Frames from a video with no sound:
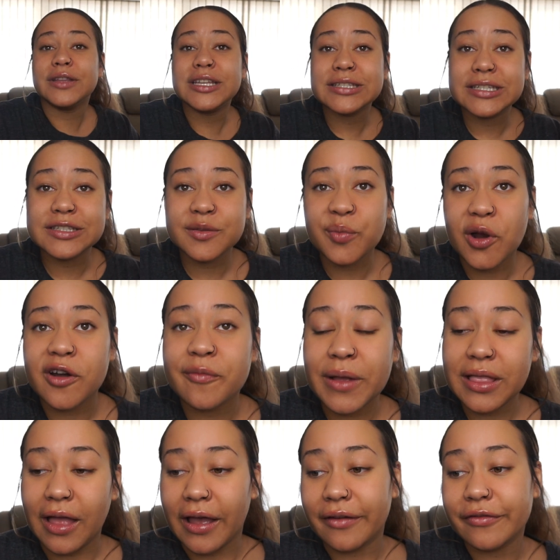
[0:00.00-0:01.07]
This is a part of my
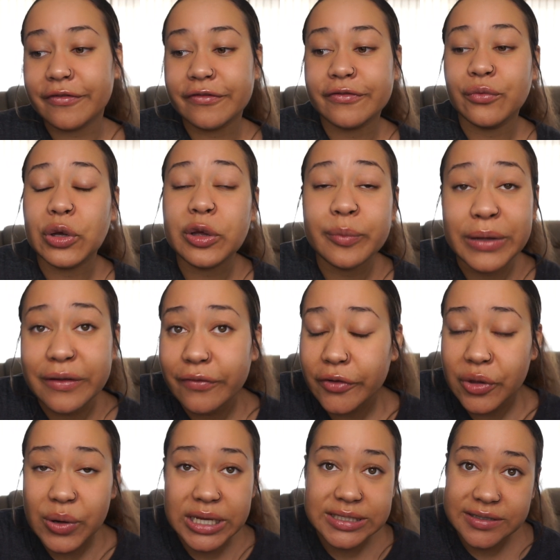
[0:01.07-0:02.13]
life, will be for
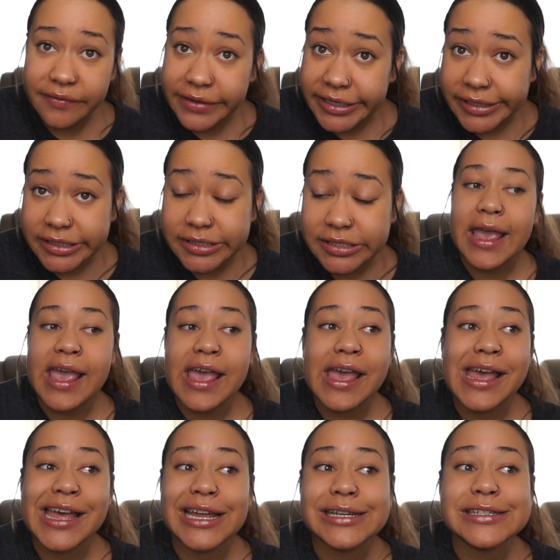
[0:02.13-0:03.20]
the rest of it.
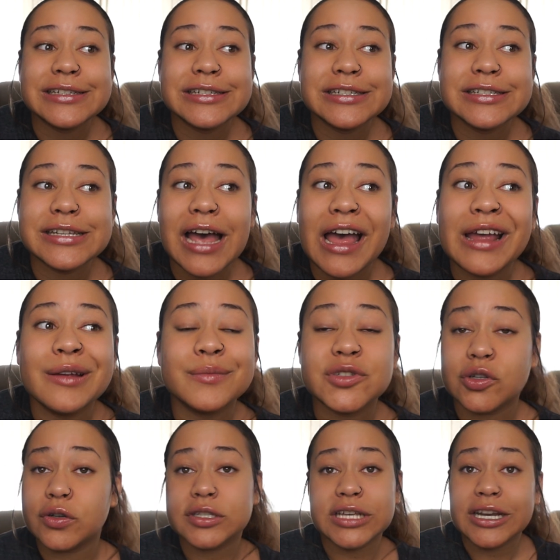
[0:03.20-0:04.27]
And I am
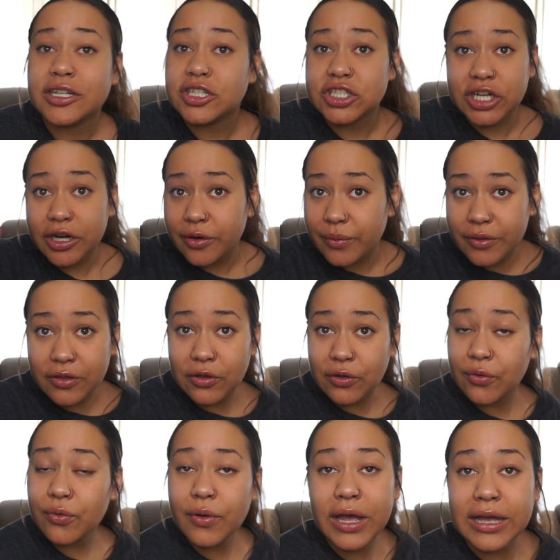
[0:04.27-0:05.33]
so excited to share it with
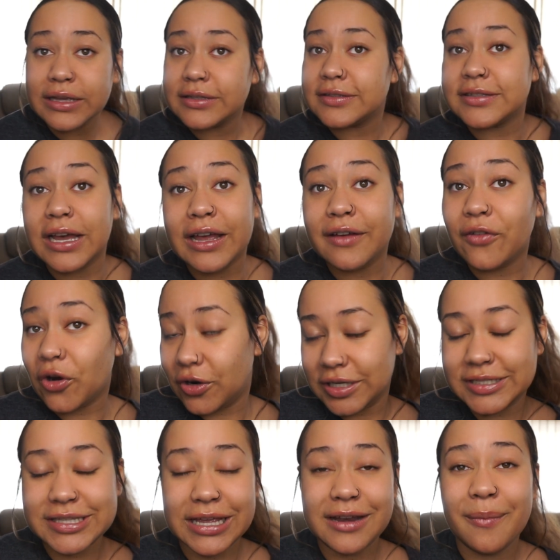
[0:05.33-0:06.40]
you, as I have already
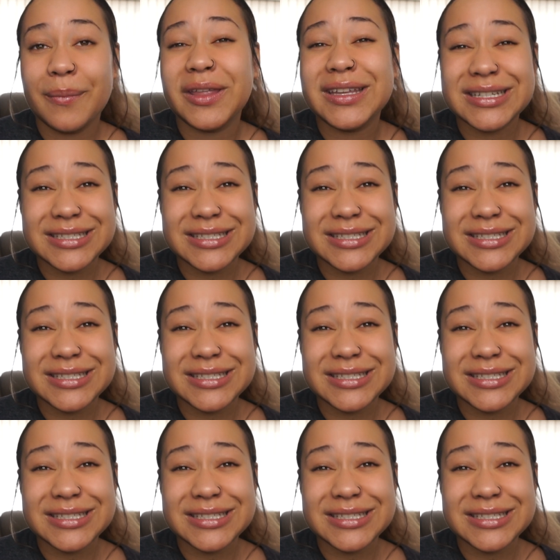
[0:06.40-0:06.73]
said a million